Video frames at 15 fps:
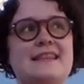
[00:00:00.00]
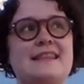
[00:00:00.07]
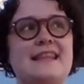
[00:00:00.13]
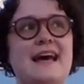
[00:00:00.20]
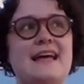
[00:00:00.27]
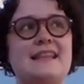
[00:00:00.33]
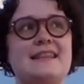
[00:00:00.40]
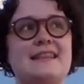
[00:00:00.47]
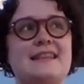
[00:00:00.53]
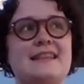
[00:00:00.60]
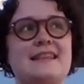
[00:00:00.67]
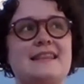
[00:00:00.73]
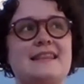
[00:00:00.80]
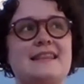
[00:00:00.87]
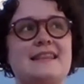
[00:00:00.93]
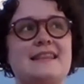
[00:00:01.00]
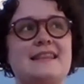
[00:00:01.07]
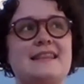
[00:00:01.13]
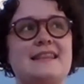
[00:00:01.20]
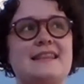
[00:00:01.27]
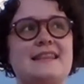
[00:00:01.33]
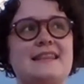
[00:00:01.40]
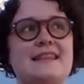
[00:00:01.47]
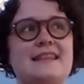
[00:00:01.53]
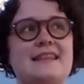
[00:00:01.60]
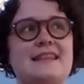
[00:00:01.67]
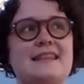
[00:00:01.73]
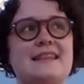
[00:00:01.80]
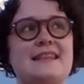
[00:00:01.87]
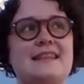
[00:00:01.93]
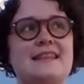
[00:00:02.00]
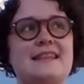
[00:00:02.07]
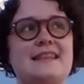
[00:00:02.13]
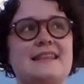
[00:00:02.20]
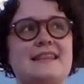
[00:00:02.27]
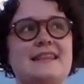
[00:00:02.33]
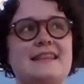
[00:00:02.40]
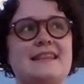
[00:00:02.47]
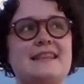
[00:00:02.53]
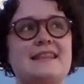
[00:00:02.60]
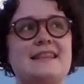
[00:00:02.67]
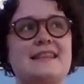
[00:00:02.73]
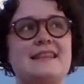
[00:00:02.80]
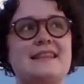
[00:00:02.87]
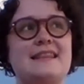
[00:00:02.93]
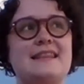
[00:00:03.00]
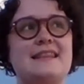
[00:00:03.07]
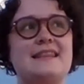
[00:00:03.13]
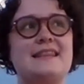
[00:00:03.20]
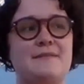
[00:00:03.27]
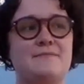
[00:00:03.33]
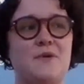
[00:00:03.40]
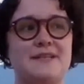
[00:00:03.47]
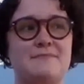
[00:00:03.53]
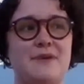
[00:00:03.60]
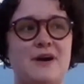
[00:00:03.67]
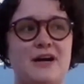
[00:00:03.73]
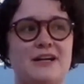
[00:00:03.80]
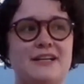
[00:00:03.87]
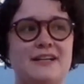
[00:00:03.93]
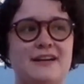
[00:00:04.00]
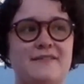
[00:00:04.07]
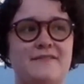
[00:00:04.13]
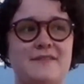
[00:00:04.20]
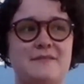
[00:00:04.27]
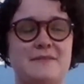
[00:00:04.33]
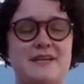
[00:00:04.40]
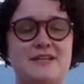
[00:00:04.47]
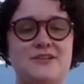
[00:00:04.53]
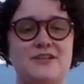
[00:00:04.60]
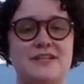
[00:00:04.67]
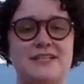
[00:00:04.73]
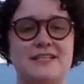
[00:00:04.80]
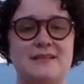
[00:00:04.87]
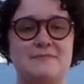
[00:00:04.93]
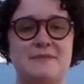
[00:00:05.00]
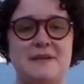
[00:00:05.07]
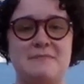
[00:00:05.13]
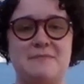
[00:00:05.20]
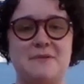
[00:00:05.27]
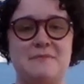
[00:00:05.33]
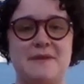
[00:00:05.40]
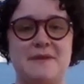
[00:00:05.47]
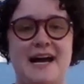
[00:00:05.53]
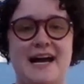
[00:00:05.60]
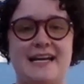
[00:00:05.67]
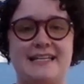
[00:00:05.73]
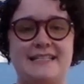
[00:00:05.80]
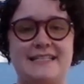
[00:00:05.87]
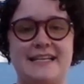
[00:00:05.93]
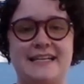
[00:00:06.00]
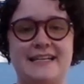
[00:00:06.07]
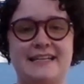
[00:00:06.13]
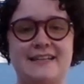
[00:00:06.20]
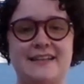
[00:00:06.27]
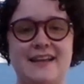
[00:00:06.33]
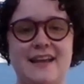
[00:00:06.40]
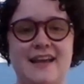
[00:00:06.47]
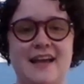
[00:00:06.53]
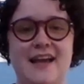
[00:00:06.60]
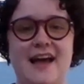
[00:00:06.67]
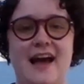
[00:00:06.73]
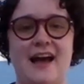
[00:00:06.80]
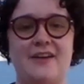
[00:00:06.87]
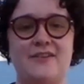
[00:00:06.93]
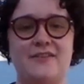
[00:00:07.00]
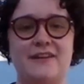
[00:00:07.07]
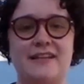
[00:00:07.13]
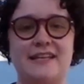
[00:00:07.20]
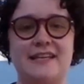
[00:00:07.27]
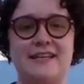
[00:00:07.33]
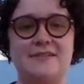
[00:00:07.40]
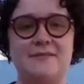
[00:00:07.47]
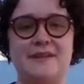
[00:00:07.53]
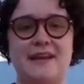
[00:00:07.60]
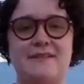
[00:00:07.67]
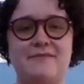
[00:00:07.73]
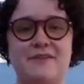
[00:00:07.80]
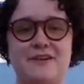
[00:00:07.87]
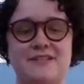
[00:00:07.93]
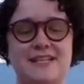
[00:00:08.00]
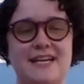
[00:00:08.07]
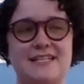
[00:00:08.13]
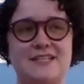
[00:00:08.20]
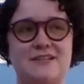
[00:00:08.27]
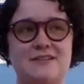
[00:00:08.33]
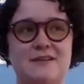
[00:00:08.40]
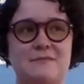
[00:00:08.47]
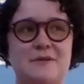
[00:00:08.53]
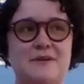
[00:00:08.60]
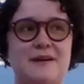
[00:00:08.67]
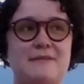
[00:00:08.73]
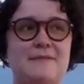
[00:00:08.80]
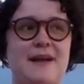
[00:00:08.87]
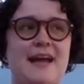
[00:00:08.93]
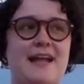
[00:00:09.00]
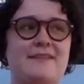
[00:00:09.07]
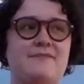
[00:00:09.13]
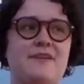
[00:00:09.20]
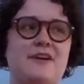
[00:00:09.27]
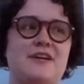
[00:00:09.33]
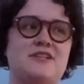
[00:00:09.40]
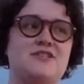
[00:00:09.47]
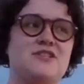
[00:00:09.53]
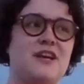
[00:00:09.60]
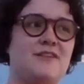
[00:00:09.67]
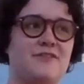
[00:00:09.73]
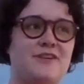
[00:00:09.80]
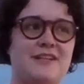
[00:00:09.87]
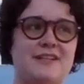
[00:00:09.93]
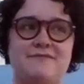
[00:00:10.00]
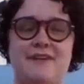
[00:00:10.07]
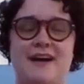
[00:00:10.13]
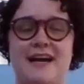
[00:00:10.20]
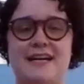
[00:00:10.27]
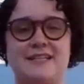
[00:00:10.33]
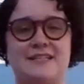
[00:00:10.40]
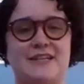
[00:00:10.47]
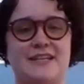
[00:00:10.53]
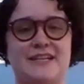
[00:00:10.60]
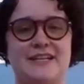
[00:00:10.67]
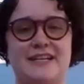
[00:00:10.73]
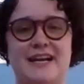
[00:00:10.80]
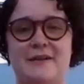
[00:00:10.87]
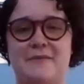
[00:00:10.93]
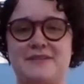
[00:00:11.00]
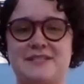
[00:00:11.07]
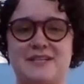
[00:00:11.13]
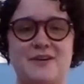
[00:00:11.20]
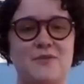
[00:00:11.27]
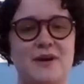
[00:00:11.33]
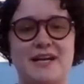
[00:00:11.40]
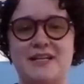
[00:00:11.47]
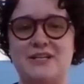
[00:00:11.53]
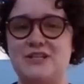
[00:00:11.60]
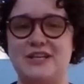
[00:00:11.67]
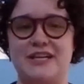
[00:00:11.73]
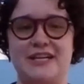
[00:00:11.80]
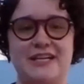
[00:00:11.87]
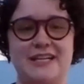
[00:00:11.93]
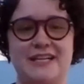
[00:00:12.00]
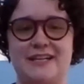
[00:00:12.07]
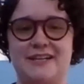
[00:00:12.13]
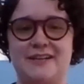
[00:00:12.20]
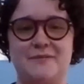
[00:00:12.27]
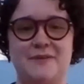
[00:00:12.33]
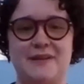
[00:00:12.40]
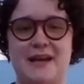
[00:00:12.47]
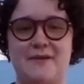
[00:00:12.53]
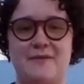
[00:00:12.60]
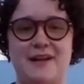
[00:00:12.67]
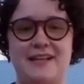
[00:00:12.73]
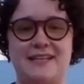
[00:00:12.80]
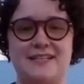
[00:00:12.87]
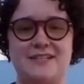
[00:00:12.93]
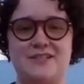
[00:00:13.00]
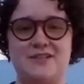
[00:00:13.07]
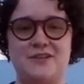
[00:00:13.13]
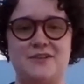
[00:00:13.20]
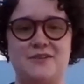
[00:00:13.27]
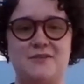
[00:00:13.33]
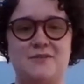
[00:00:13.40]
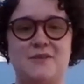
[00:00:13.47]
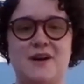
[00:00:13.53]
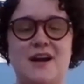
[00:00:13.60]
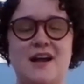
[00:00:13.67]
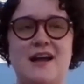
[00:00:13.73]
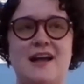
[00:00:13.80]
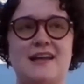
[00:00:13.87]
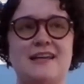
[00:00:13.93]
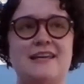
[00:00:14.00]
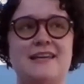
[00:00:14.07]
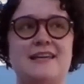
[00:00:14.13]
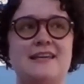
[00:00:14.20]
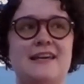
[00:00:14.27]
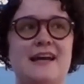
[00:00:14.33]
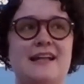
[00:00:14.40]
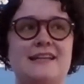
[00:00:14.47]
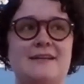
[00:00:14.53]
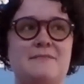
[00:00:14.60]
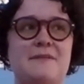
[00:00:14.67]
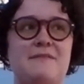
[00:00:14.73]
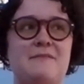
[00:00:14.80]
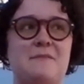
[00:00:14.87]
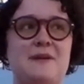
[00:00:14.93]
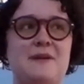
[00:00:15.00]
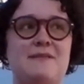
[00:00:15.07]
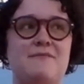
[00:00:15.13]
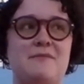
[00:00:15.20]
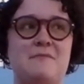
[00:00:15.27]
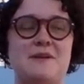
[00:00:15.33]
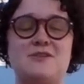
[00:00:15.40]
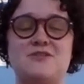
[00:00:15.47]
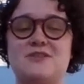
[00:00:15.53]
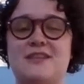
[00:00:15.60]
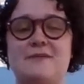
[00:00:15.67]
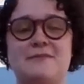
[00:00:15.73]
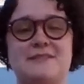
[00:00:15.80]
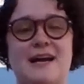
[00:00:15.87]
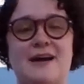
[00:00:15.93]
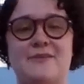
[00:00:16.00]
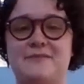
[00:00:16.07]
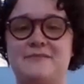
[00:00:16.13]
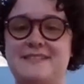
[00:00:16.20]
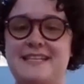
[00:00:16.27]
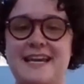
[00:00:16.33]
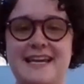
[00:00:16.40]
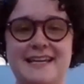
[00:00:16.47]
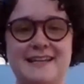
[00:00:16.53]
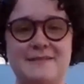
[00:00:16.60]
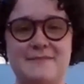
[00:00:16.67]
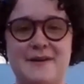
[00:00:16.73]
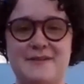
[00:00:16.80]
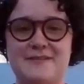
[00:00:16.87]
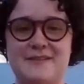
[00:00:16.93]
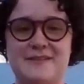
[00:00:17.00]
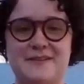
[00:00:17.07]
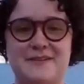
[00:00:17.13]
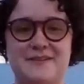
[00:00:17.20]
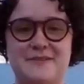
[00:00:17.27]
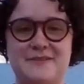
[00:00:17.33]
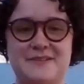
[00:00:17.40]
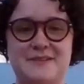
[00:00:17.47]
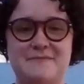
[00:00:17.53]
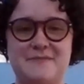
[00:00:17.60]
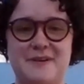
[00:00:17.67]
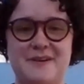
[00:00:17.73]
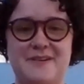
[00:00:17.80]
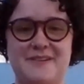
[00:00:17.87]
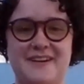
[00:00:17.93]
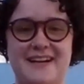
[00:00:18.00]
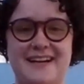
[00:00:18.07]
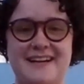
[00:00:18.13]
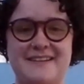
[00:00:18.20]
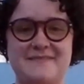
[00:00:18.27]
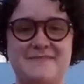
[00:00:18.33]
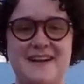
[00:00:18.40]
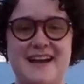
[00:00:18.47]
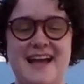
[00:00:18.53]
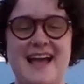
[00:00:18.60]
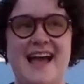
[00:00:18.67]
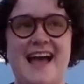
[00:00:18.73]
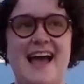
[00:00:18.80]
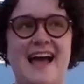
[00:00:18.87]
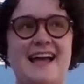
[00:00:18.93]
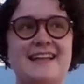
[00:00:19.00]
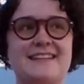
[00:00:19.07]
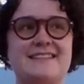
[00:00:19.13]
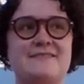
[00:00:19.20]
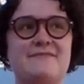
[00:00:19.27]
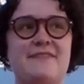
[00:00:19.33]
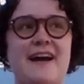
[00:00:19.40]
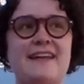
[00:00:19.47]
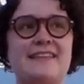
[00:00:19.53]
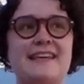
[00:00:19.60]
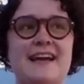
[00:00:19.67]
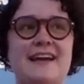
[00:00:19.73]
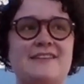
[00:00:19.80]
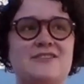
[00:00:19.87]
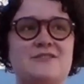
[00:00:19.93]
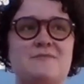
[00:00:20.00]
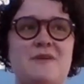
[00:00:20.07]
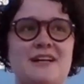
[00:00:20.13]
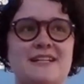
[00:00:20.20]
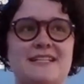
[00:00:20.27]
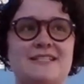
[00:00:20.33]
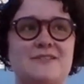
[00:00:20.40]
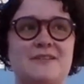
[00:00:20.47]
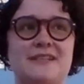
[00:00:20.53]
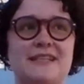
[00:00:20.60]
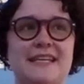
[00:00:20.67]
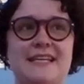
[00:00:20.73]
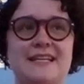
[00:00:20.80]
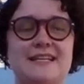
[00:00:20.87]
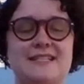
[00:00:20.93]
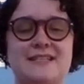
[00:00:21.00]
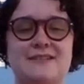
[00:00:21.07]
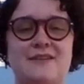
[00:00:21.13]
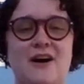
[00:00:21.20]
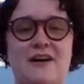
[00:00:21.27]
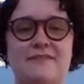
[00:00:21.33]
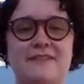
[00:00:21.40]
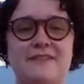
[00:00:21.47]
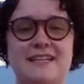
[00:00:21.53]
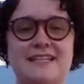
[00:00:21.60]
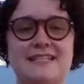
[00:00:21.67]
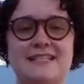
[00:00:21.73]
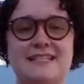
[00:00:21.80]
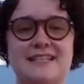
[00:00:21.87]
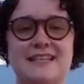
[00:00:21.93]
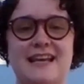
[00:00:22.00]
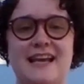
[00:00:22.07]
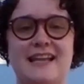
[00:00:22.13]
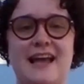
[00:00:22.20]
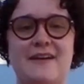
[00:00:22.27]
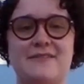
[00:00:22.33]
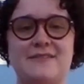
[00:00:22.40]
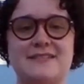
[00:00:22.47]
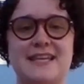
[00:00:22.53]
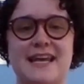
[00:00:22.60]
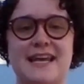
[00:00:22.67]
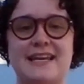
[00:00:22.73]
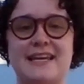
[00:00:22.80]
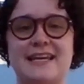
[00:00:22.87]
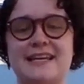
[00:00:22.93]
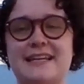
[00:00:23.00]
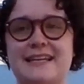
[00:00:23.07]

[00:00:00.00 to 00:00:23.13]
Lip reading: that the most important part of the major is the people behind it. I really, when I first got to UWM, I had a very general advisor. I wasn't quite sure what I wanted to do. He ended up giving me information that was out of date about the LaCuso program. And finally, I just walked into Alita's office and I was like,